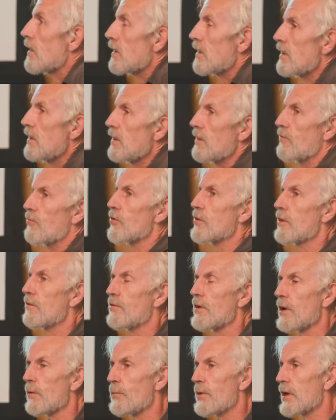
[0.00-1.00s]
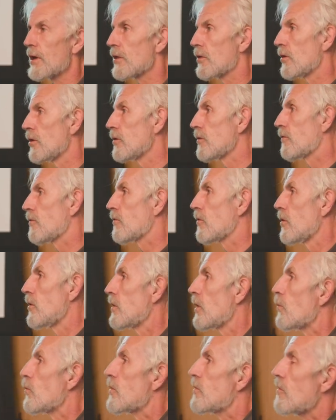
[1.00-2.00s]
the need for developing a third
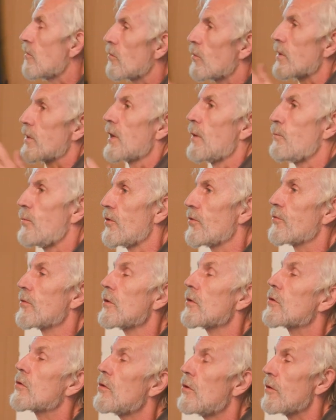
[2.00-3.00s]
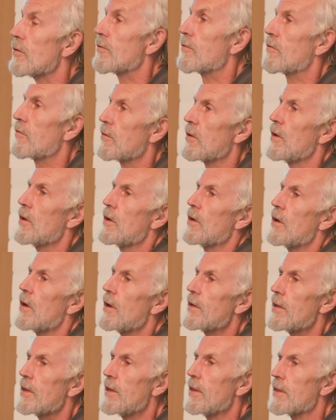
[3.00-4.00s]
story, which is what Apostel calls
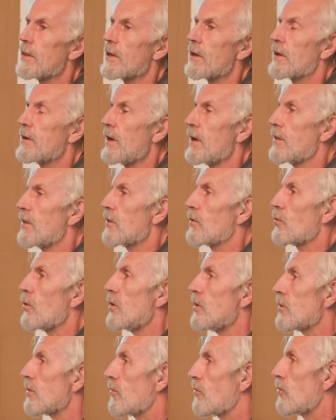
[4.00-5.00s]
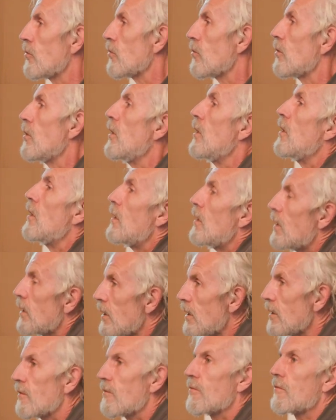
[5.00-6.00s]
an integrated worldview.
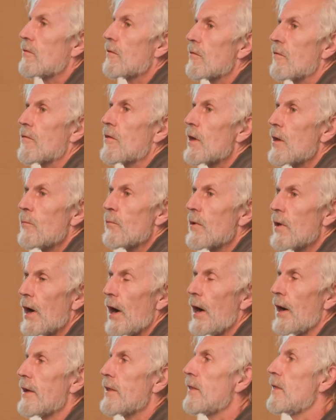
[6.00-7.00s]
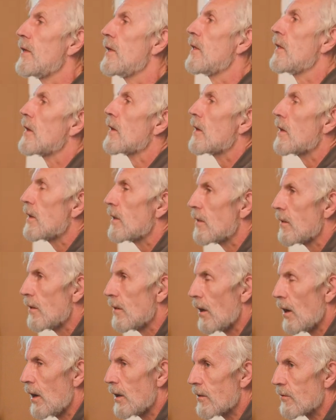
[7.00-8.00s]
It's the same idea,
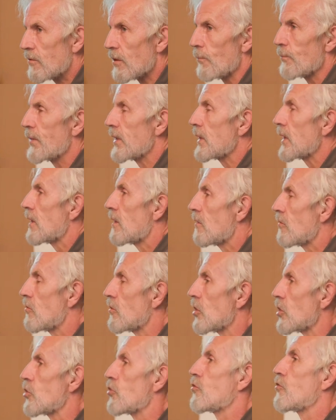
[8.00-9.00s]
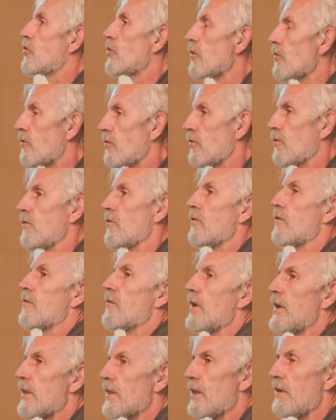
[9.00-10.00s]
something that is not just
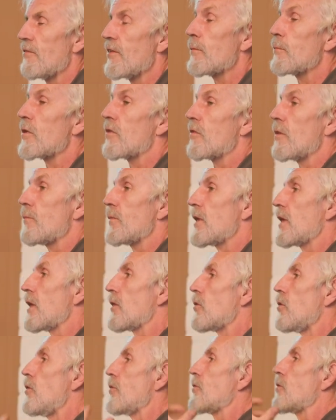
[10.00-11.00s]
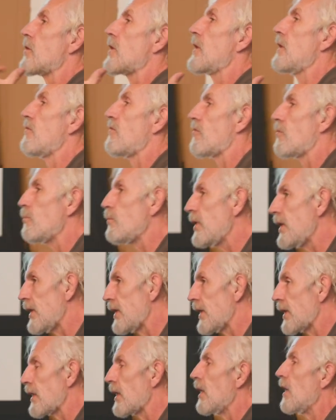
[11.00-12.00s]
scientific, but something that also gives
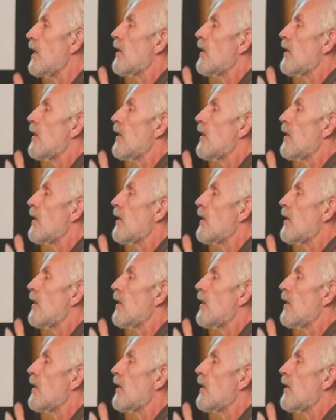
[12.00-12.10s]
meaning,